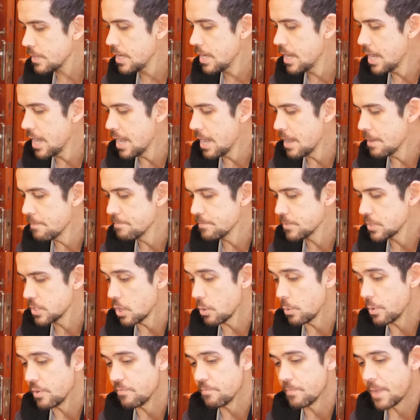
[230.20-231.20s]
Um,
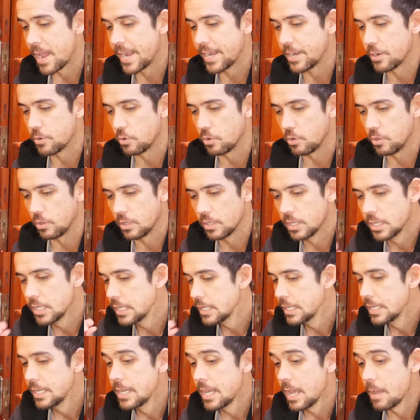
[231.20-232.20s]
so we've made it all
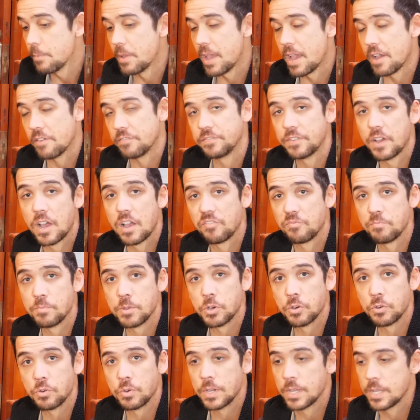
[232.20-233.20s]
about five
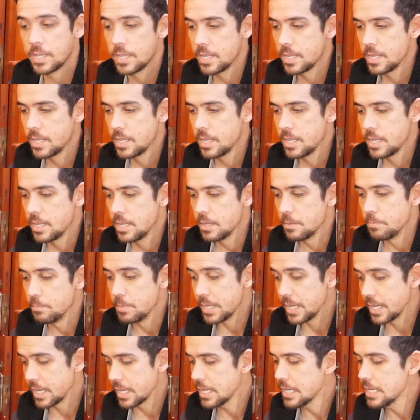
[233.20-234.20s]
mil
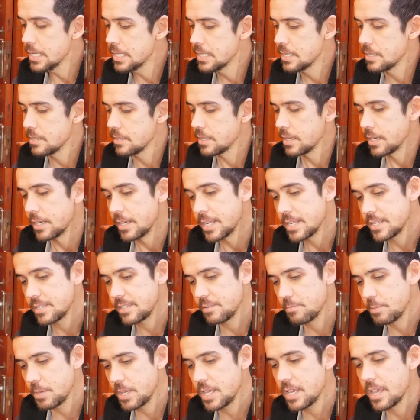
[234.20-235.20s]
bigger than it needs
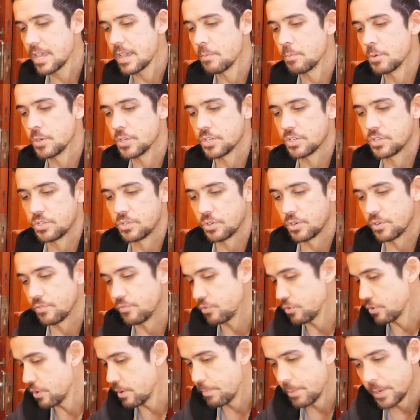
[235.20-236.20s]
to be and we're just sort of
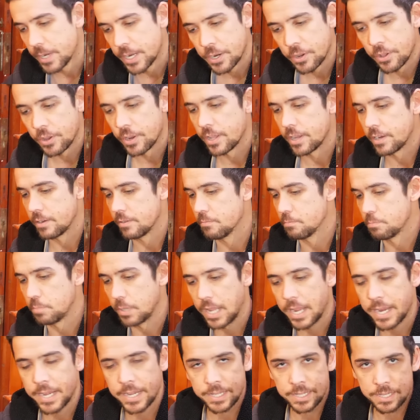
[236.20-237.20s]
creeping in on it
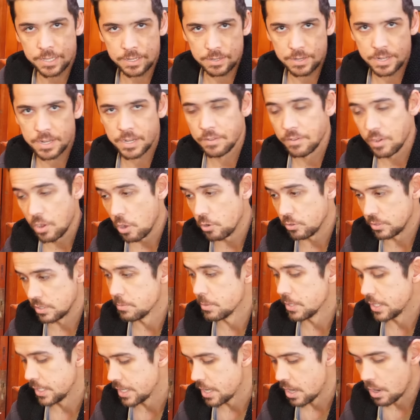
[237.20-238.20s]
planing it and
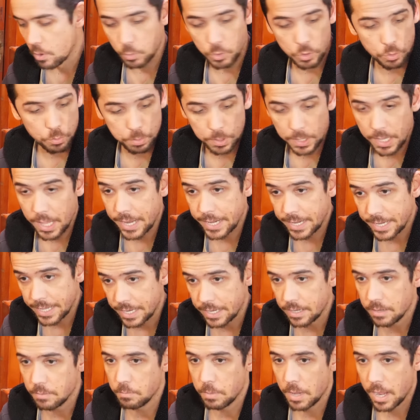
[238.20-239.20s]
ultimately I will plane
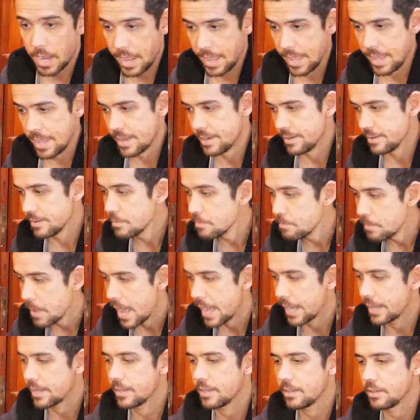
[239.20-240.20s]
it by hand
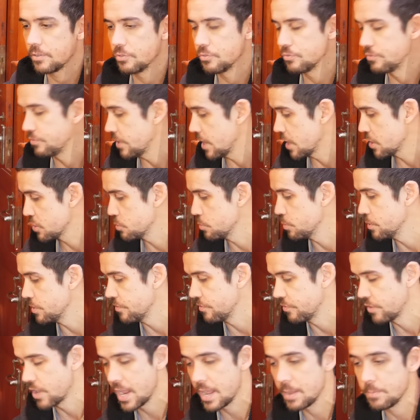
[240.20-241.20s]
back flush with the
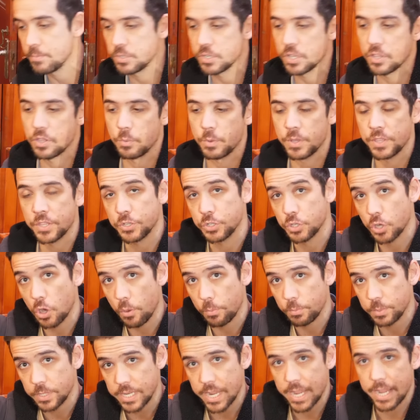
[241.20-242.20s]
frame so that when the
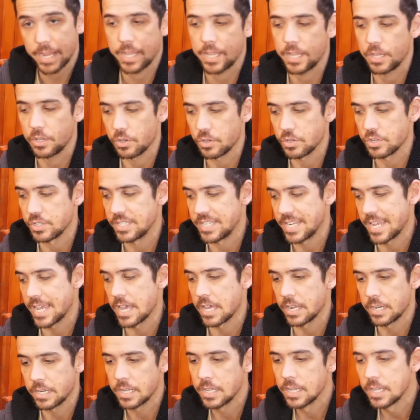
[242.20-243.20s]
top deck goes
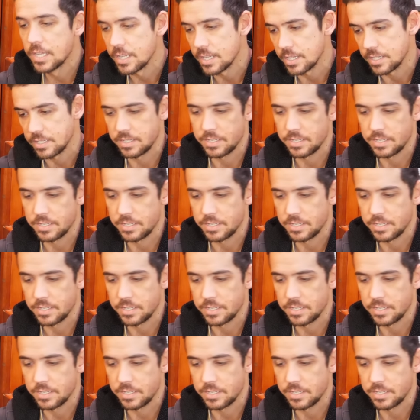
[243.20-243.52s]
down it